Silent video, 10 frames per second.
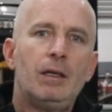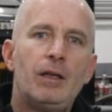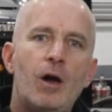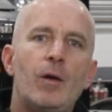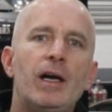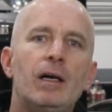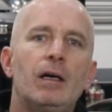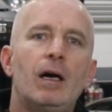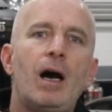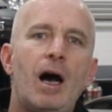lower
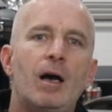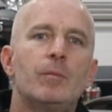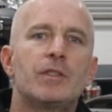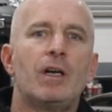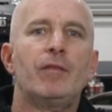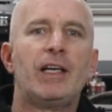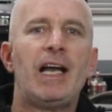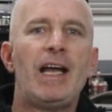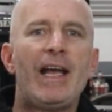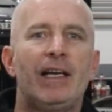arms of a
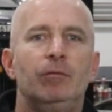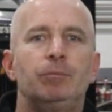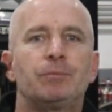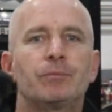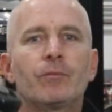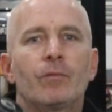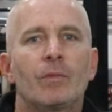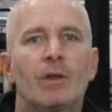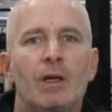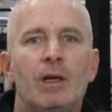Cayenne.
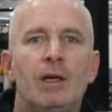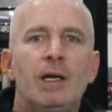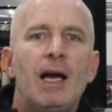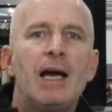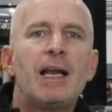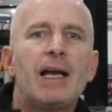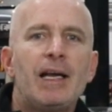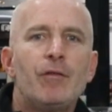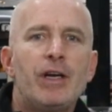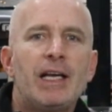Unlike
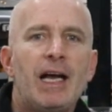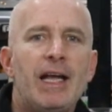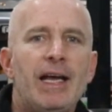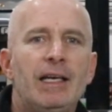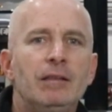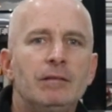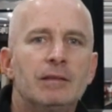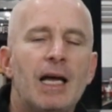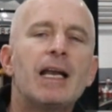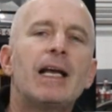every
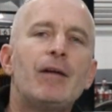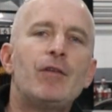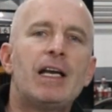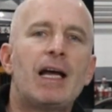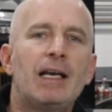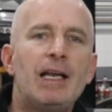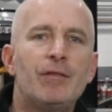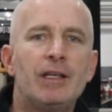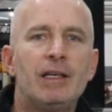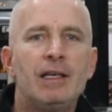
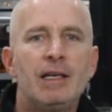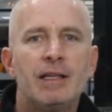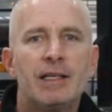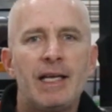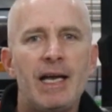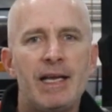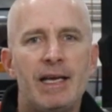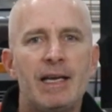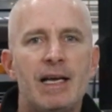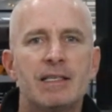911, the
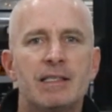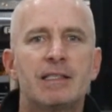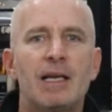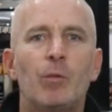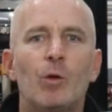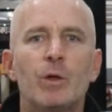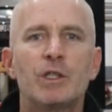Cayenne has a double